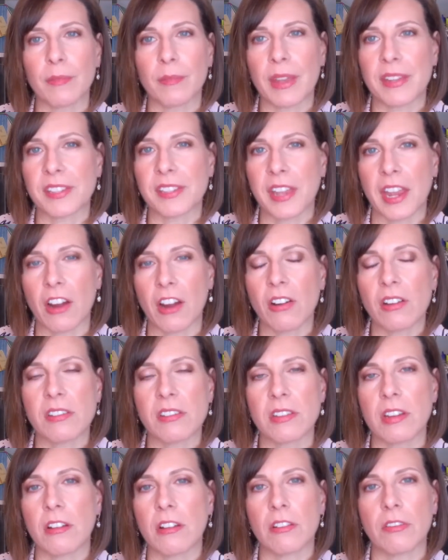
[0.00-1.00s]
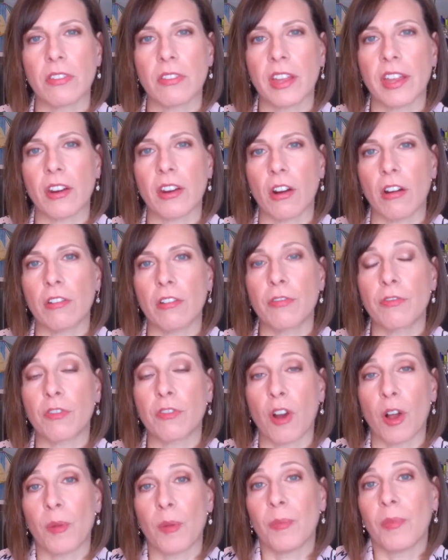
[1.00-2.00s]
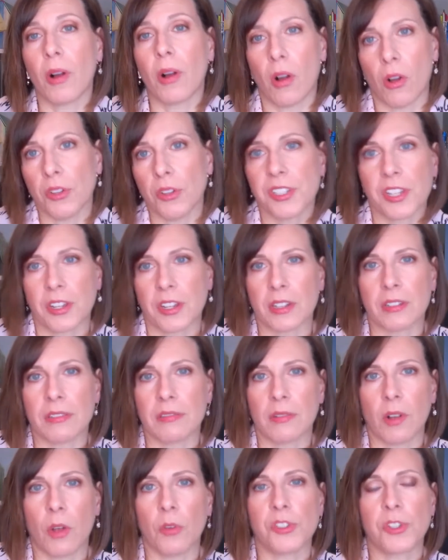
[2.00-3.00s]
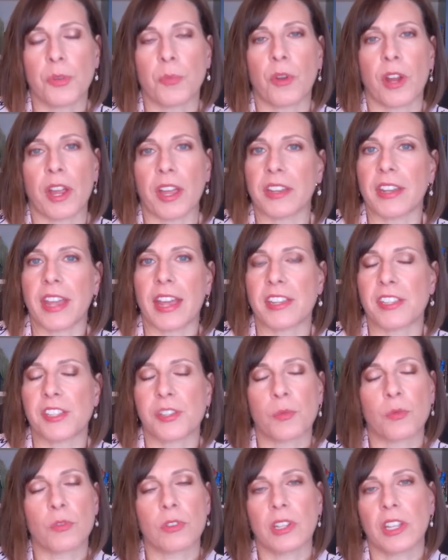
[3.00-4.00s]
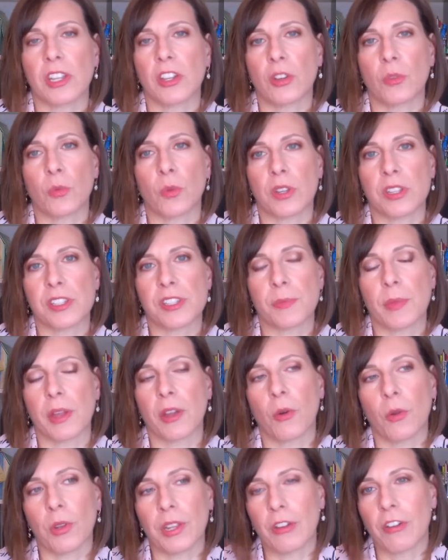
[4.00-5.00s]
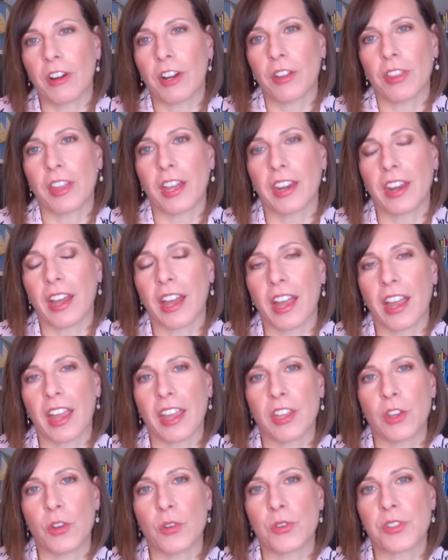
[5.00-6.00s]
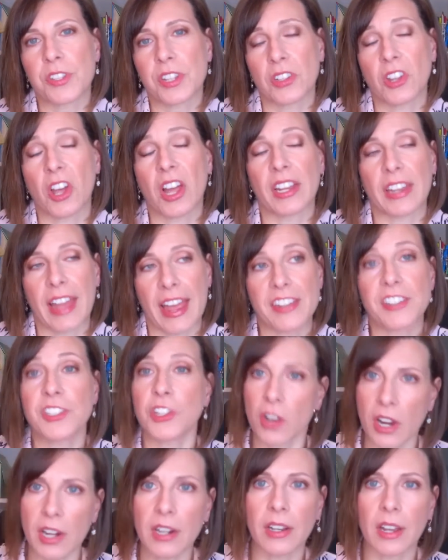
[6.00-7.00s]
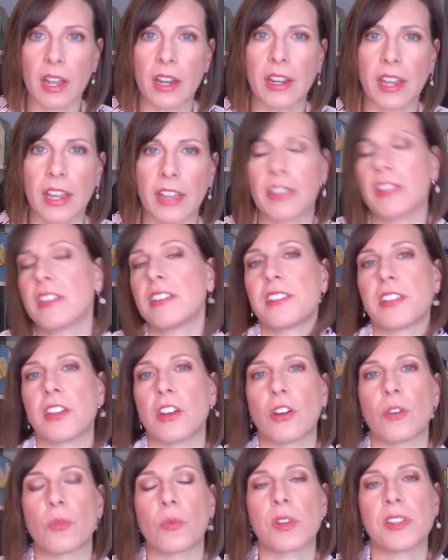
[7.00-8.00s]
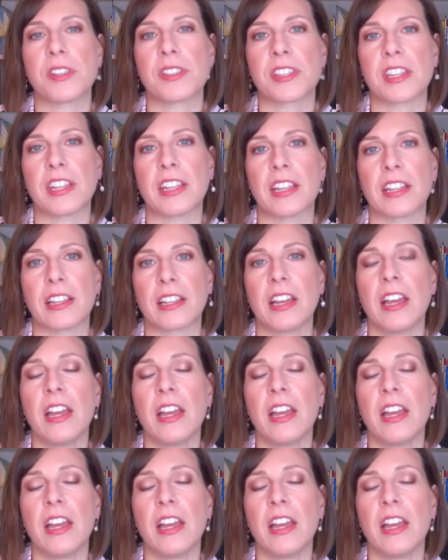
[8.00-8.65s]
mascaras here of late are from Ulta. Ulta brand has some really good ones. My holy grail that I used a lot last year and a lot again this year was the